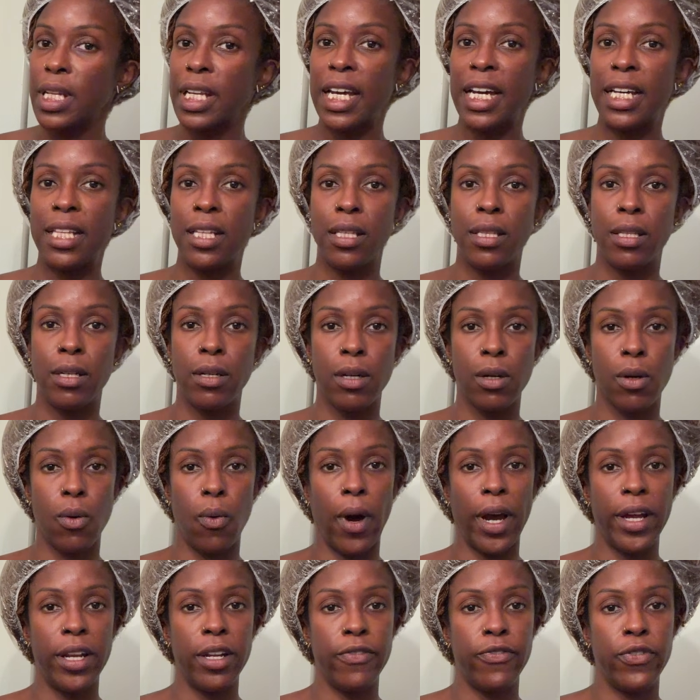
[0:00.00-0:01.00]
there are
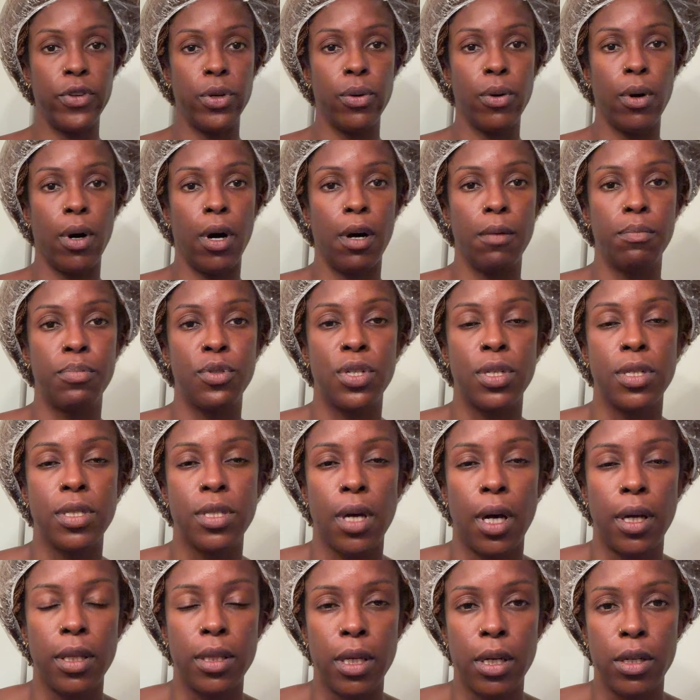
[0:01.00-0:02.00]
quite a few options
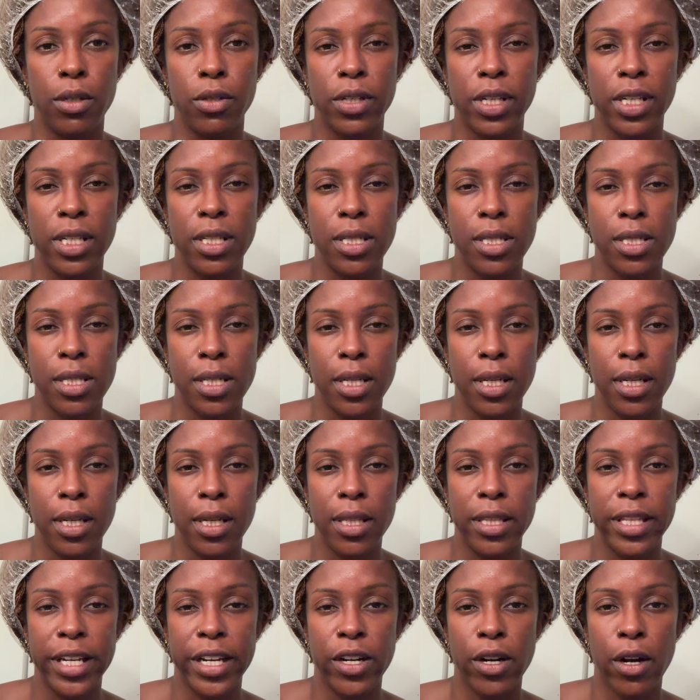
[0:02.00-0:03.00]
on there. You can see
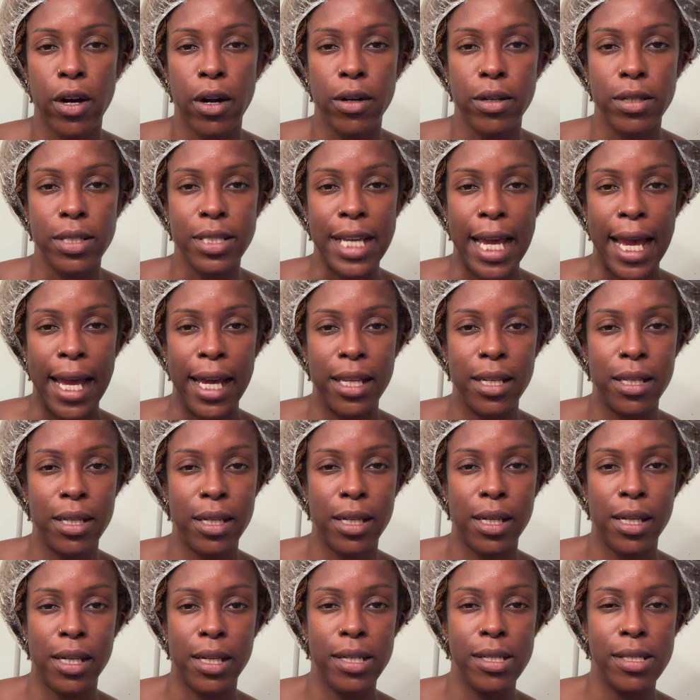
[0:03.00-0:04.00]
there are 10
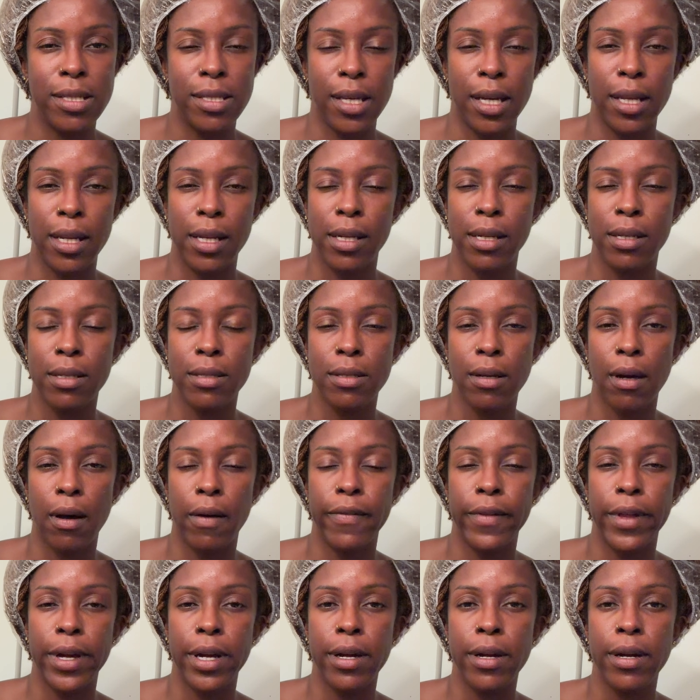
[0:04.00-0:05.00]
heat settings on
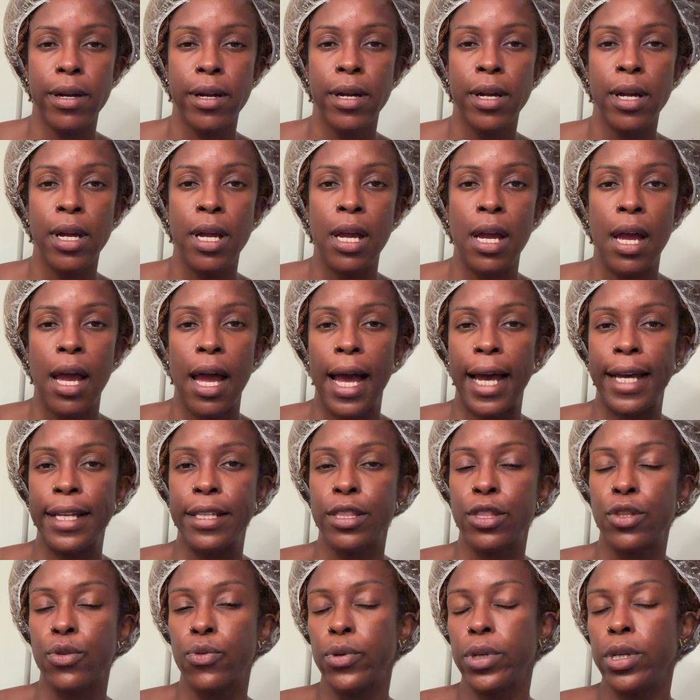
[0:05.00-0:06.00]
there
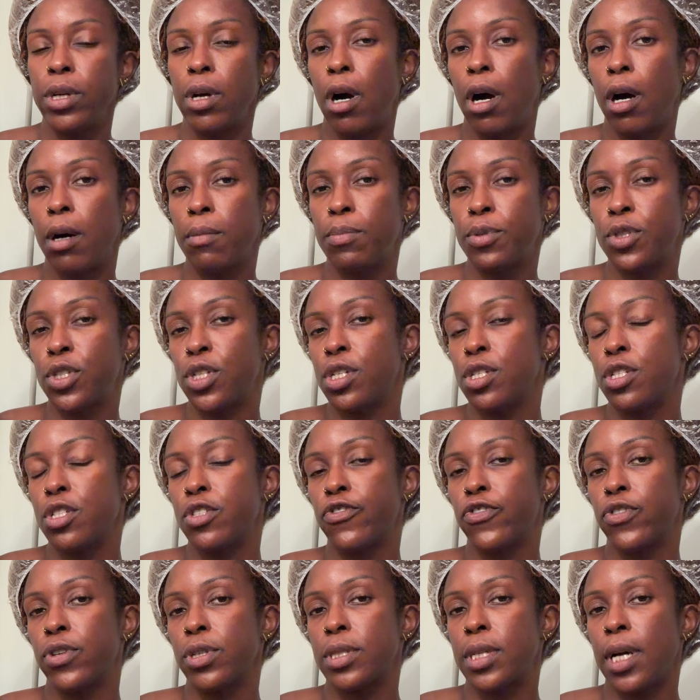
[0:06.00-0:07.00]
and 3 options
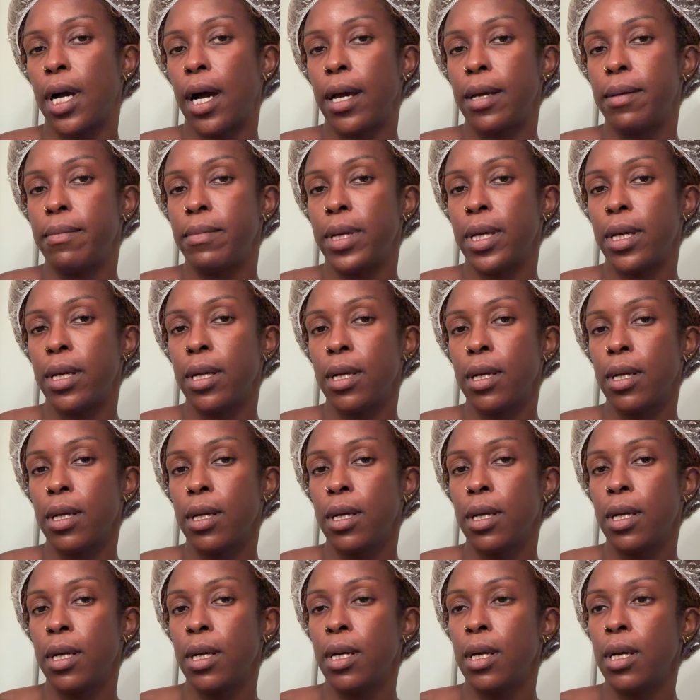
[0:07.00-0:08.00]
for timing.
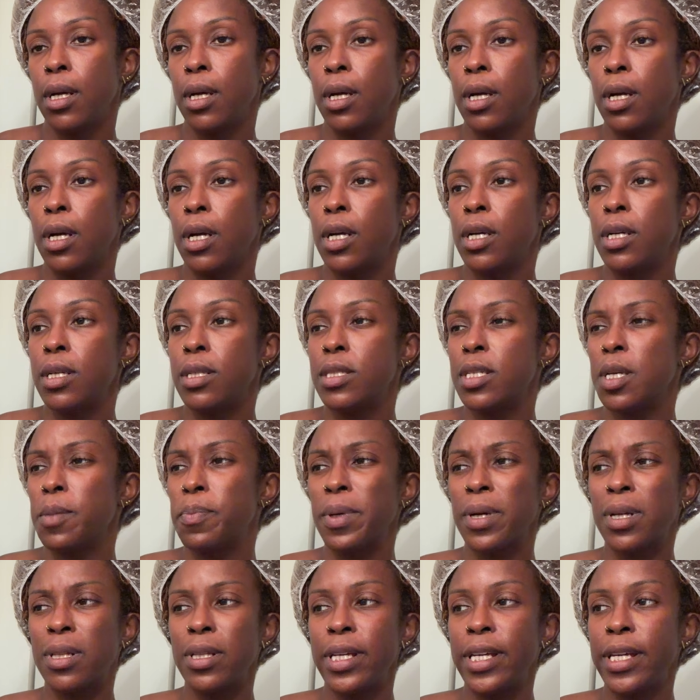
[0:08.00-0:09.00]

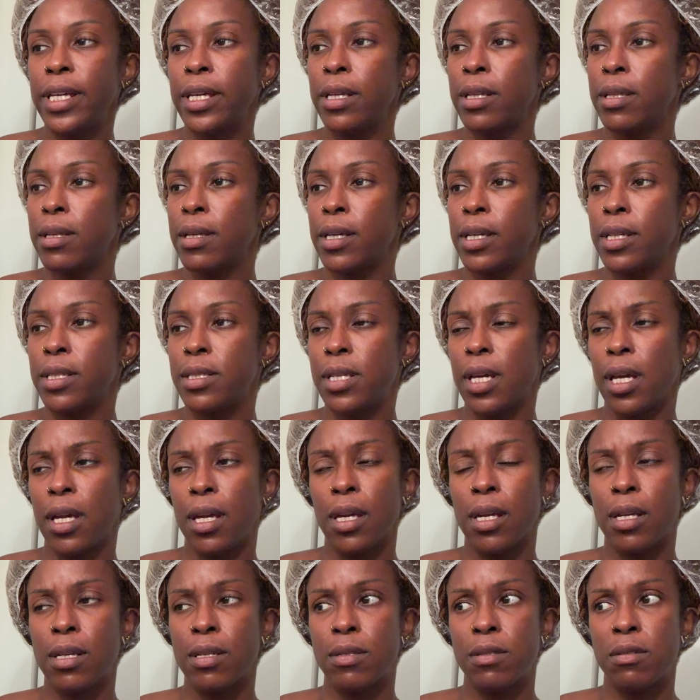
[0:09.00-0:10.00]
Typically it
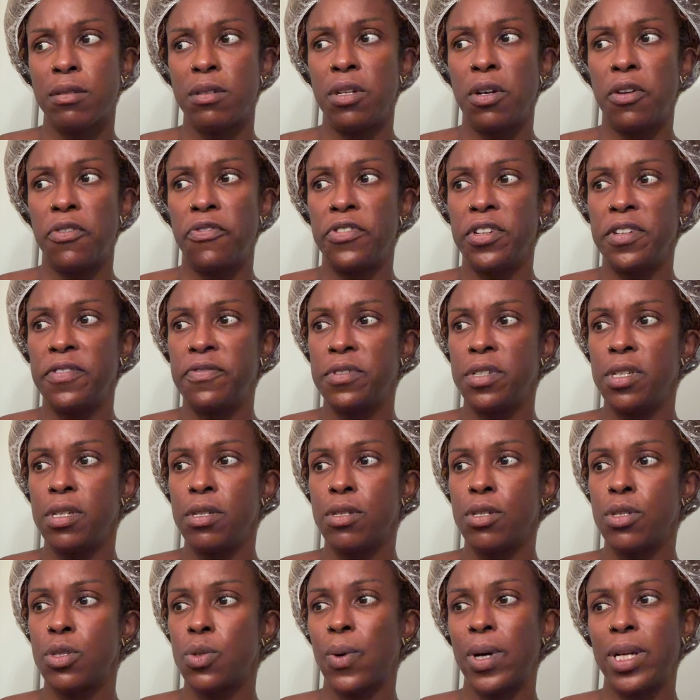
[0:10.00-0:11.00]
takes, 15
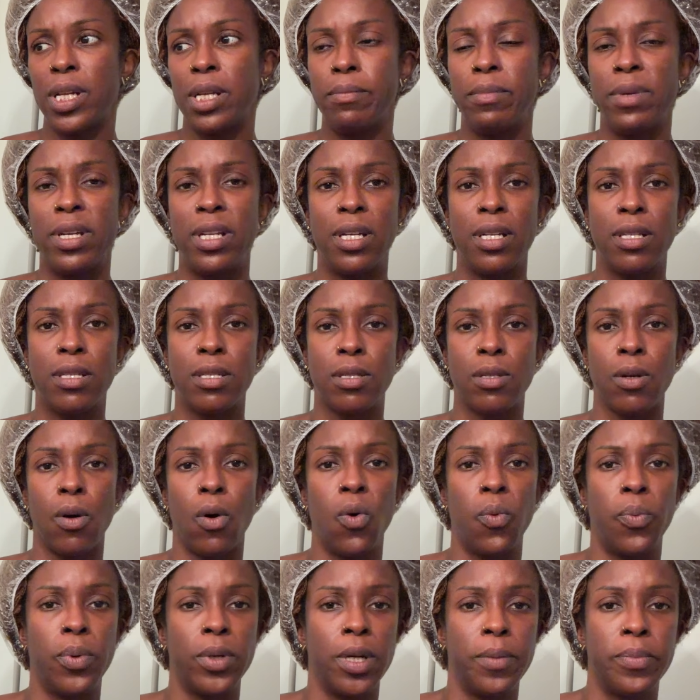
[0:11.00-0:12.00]
to 20 minutes to
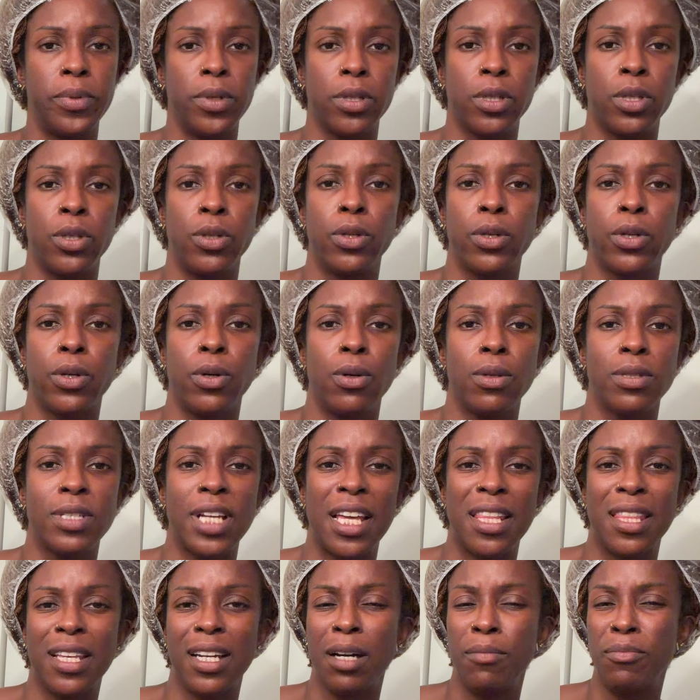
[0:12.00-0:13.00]
open up your cuticles. I
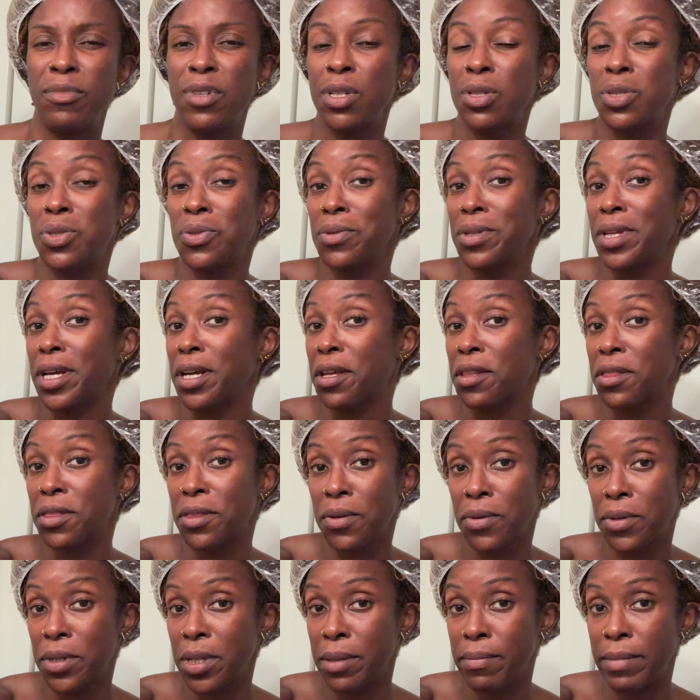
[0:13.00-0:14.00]
think I'm gonna do like
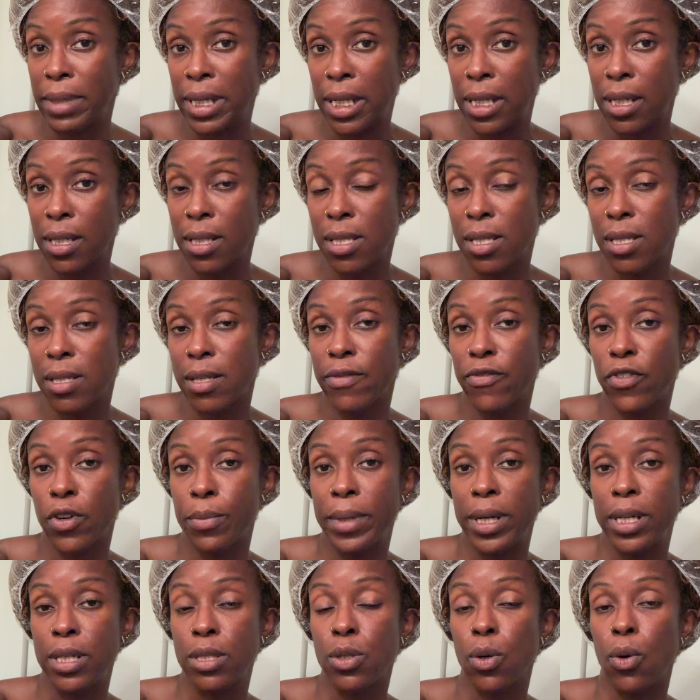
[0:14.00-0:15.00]
30 minutes for
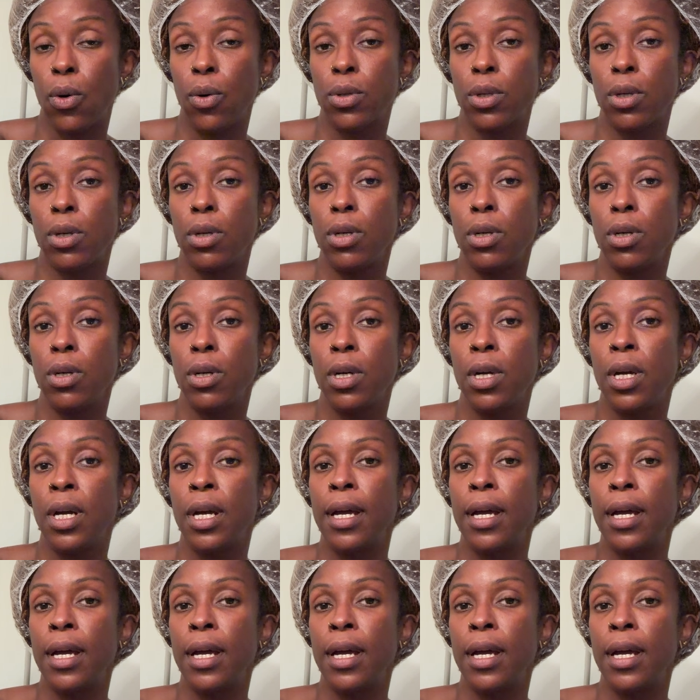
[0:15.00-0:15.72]
my total.